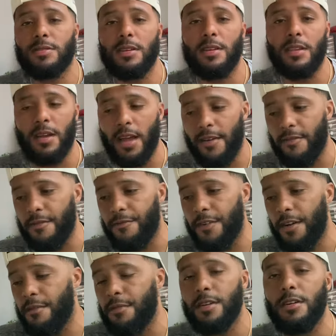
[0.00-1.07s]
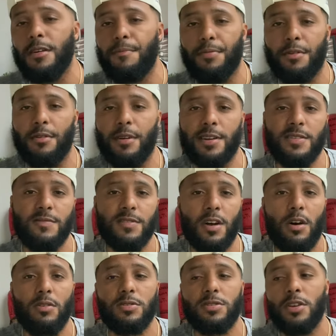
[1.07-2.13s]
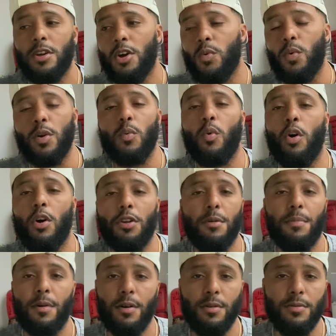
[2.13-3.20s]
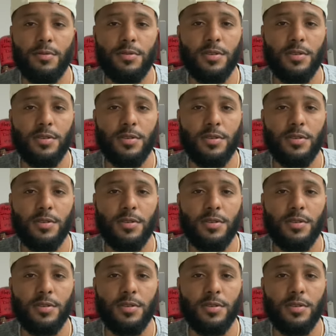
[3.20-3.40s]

and they're having very good progressive talks with Warner Bros.